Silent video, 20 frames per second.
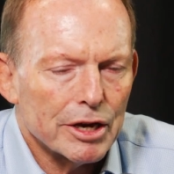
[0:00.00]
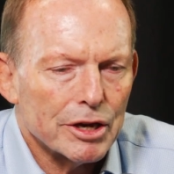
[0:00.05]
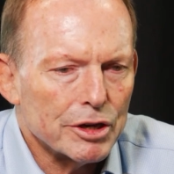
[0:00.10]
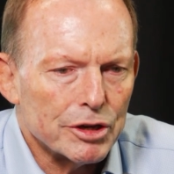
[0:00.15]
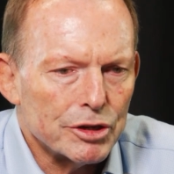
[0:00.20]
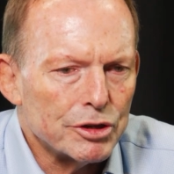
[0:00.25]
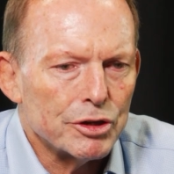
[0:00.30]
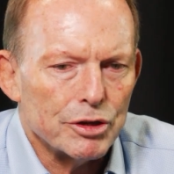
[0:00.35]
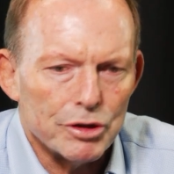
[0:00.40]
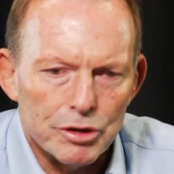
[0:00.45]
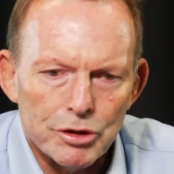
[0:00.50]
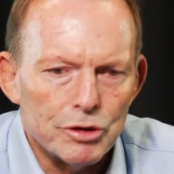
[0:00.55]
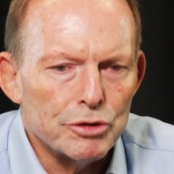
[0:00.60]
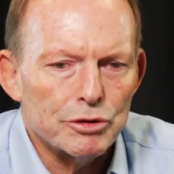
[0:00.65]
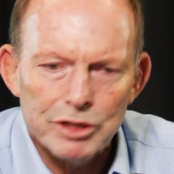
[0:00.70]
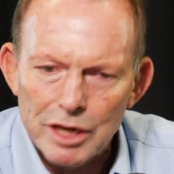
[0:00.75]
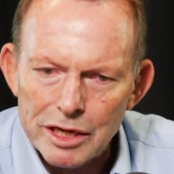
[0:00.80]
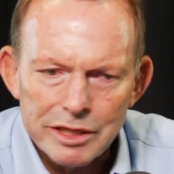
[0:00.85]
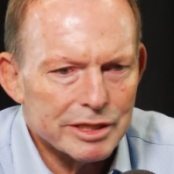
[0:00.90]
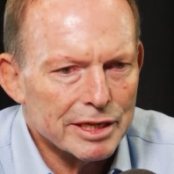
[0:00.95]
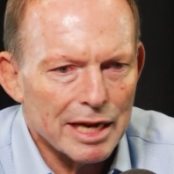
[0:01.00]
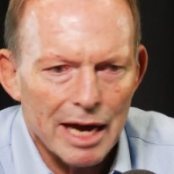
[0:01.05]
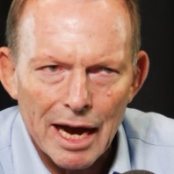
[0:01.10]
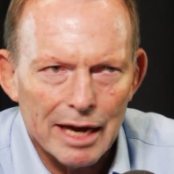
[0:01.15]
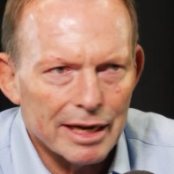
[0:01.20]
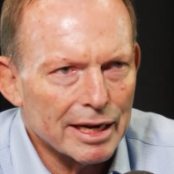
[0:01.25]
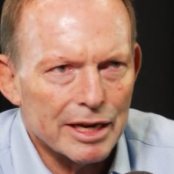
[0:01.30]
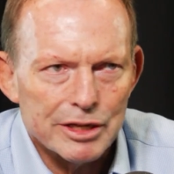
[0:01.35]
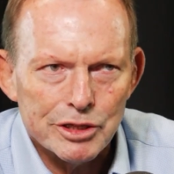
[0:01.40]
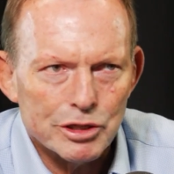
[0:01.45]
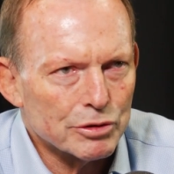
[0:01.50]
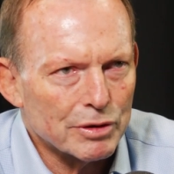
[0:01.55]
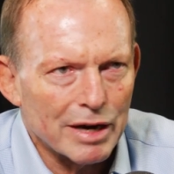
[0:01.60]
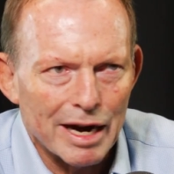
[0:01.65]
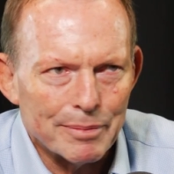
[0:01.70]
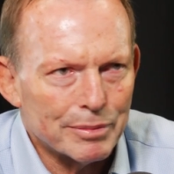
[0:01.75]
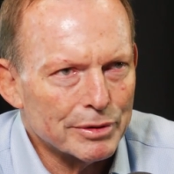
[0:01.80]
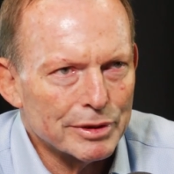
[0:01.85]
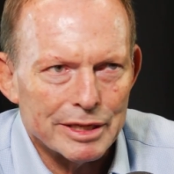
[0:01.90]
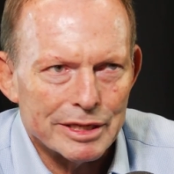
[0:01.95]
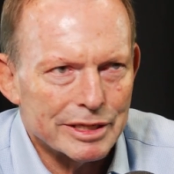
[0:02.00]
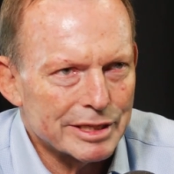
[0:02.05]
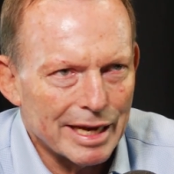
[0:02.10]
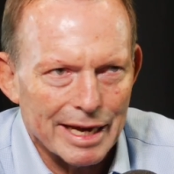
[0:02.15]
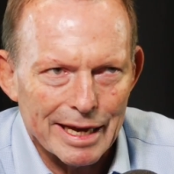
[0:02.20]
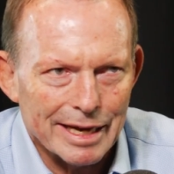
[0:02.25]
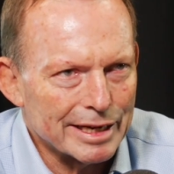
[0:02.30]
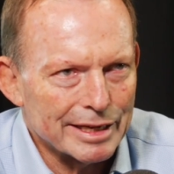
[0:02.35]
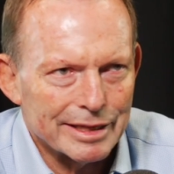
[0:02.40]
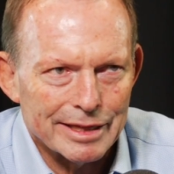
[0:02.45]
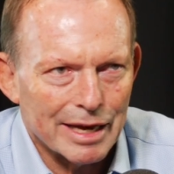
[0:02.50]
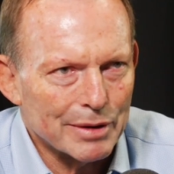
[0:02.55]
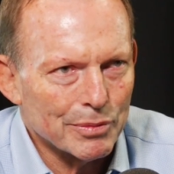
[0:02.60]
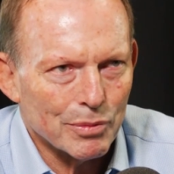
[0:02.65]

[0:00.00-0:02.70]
you just can't unscramble this egg in that